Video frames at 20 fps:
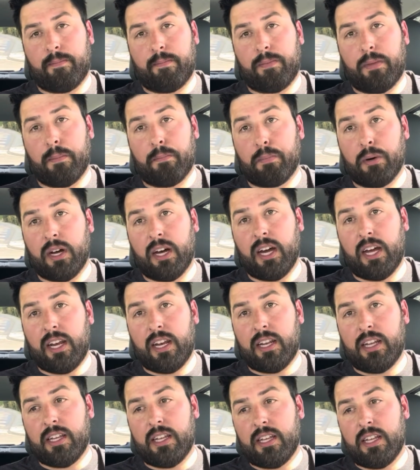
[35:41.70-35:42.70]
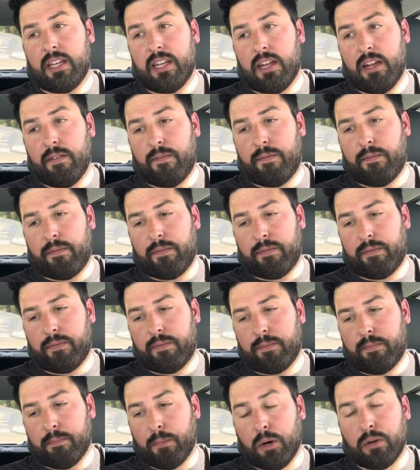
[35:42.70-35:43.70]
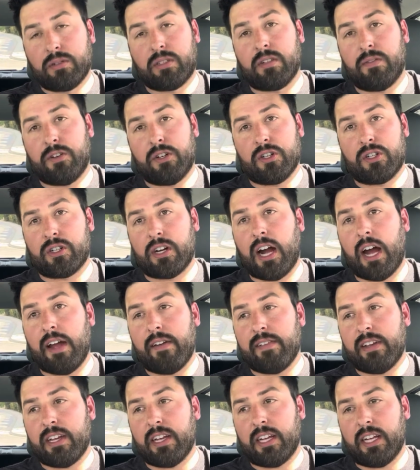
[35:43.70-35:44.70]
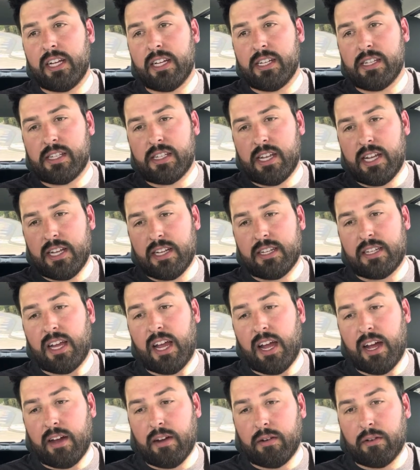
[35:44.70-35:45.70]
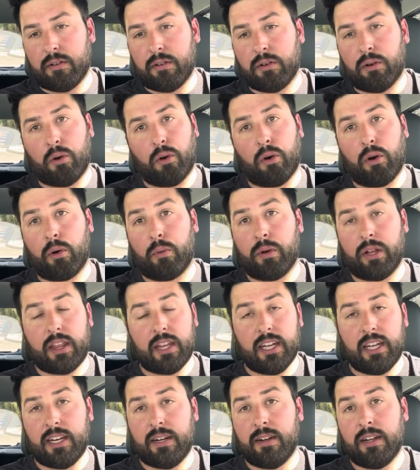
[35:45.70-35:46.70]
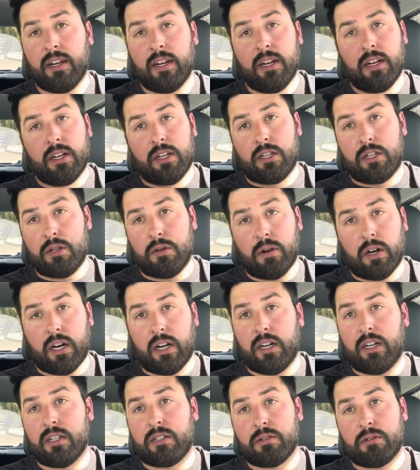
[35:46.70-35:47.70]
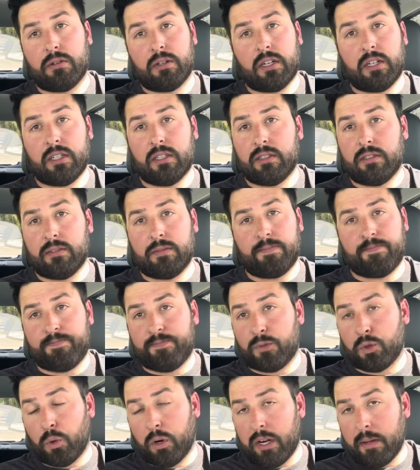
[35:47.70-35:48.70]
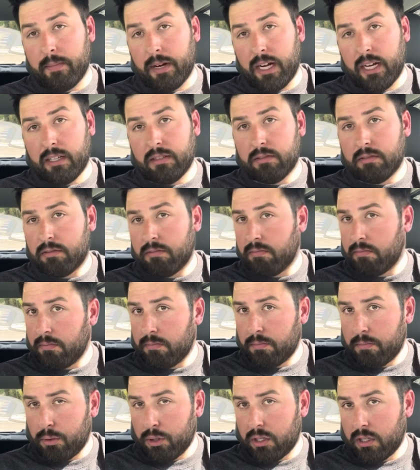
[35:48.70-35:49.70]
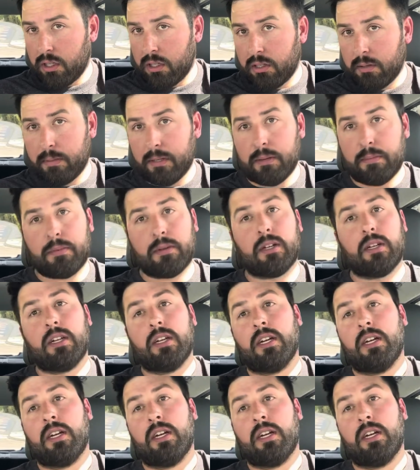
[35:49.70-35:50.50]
But if most of your driving is in town or within 220 miles, pushing a little bit, but